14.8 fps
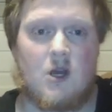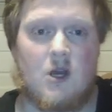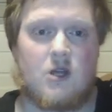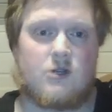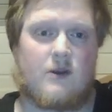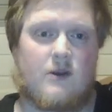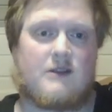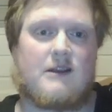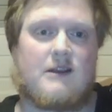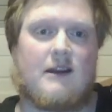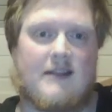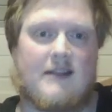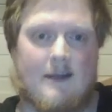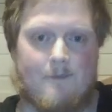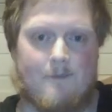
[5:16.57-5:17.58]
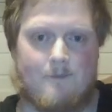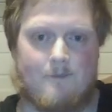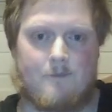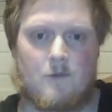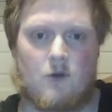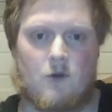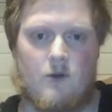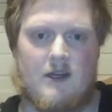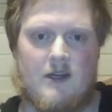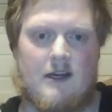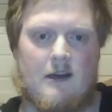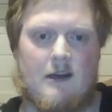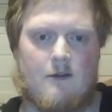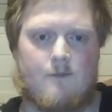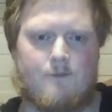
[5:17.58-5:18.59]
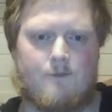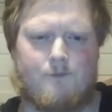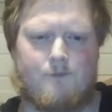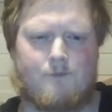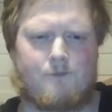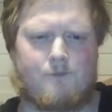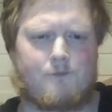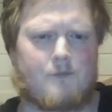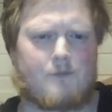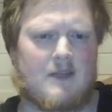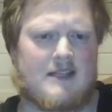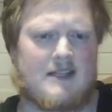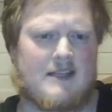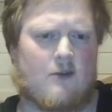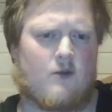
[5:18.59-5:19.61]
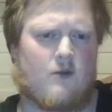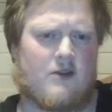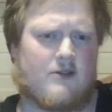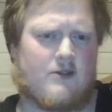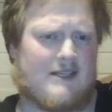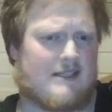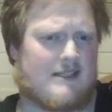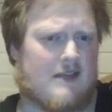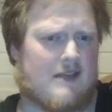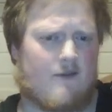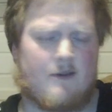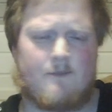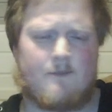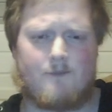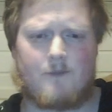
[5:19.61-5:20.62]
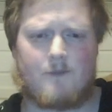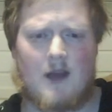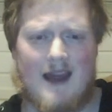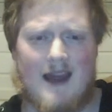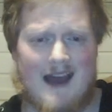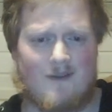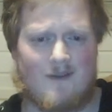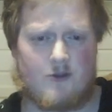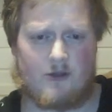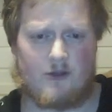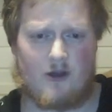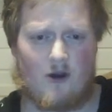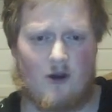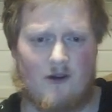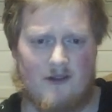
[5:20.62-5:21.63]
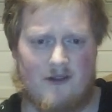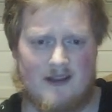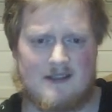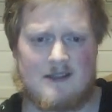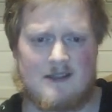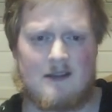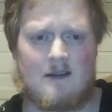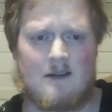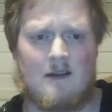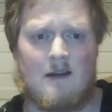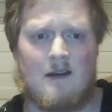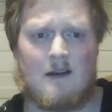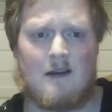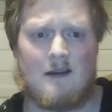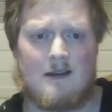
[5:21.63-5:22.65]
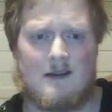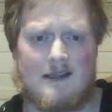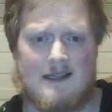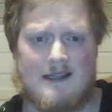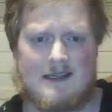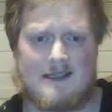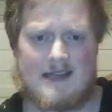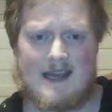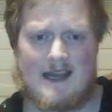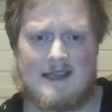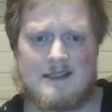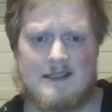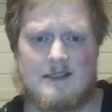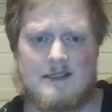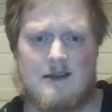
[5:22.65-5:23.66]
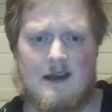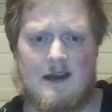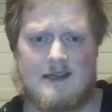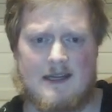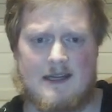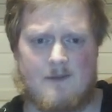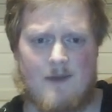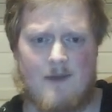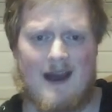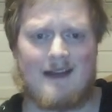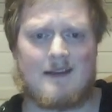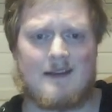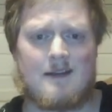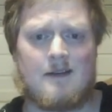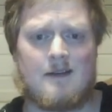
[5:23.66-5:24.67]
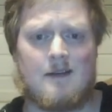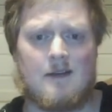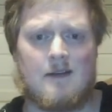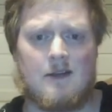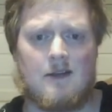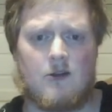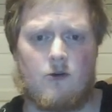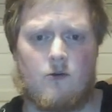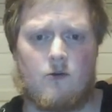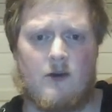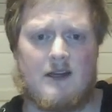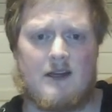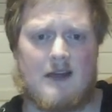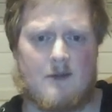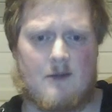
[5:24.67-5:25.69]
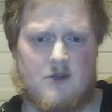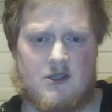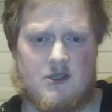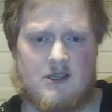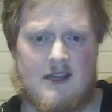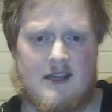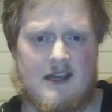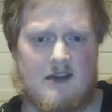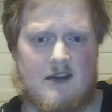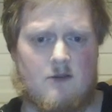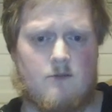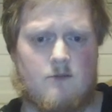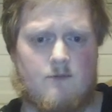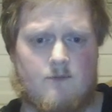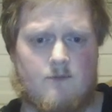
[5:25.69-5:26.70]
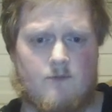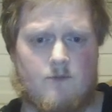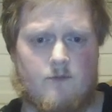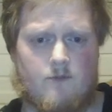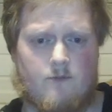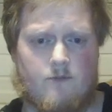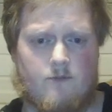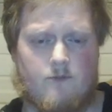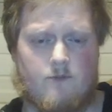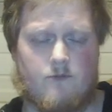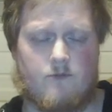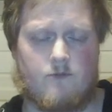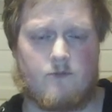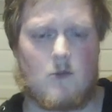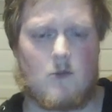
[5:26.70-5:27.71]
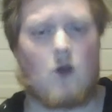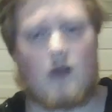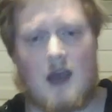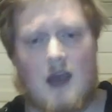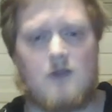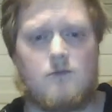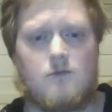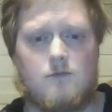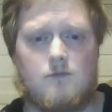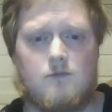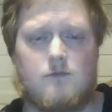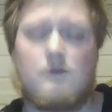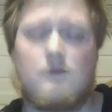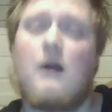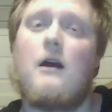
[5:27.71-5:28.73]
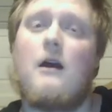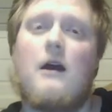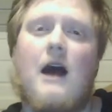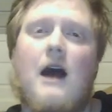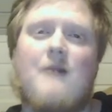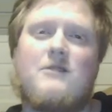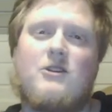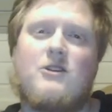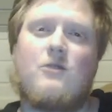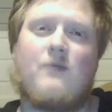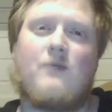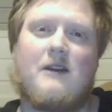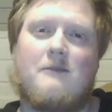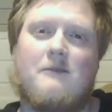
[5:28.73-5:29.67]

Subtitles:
So here's the idea. Queen here, let's say queen to d7. I have to guard this. He takes, I take back. Queen captures here. Okay, I'm stupid.